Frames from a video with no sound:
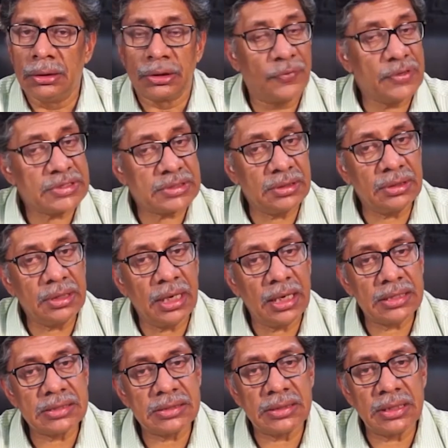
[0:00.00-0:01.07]
The Western
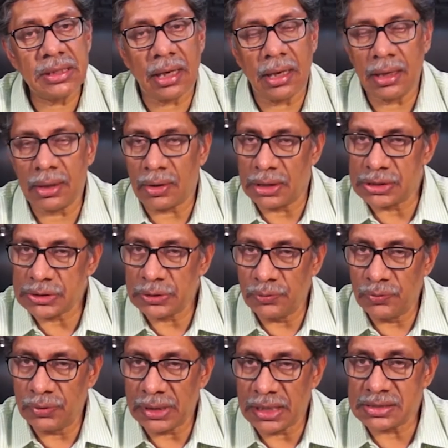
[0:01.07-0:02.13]
Ghats are also
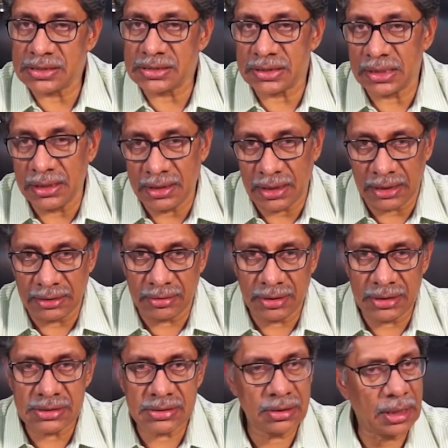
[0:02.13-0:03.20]
known as the
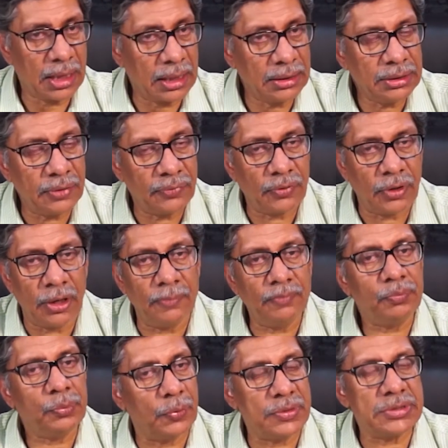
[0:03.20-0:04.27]
Sahyadris, and they
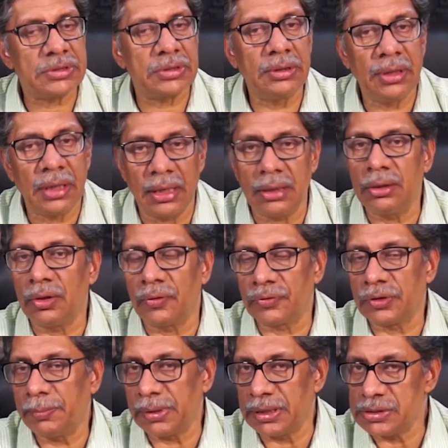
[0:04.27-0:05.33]
form the western end of
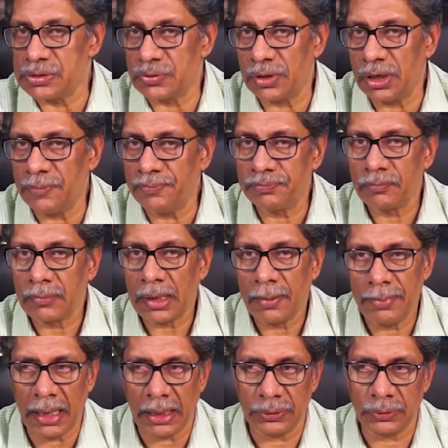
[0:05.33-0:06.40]
the peninsula
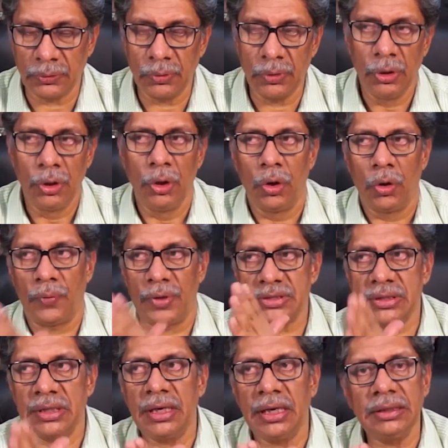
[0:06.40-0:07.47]
plateau.
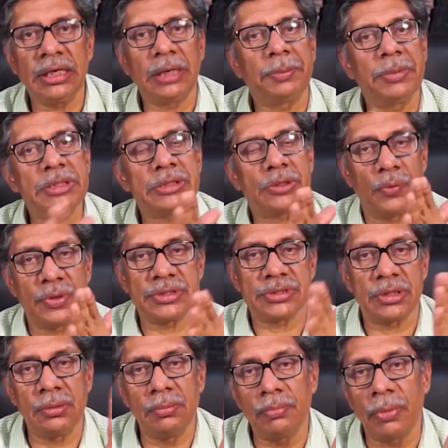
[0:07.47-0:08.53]
Western end, that means the
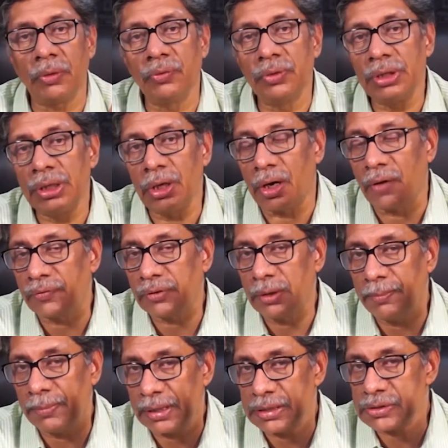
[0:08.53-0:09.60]
western boundary of the
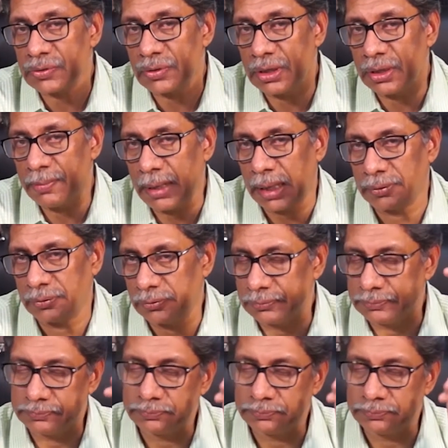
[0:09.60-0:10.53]
peninsular plateau.